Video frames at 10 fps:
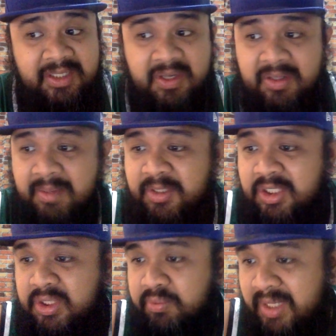So let me
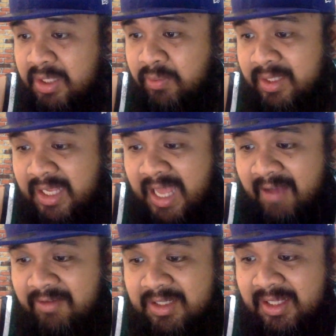just read what they
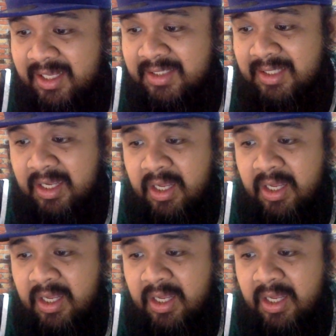have on the list.